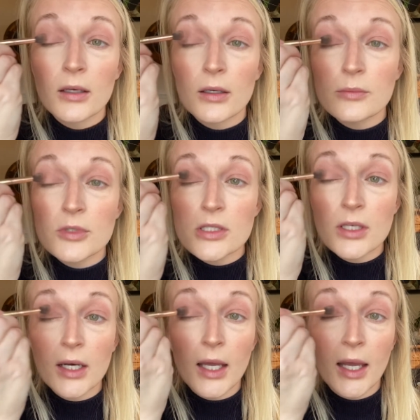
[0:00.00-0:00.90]
I'm just
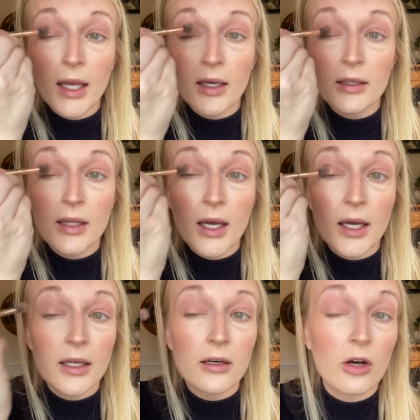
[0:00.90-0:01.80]
going to add
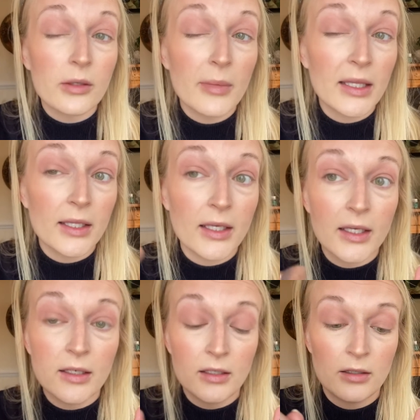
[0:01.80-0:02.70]
that on my
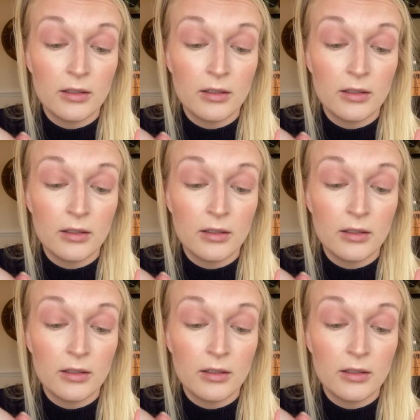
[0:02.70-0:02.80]
lid.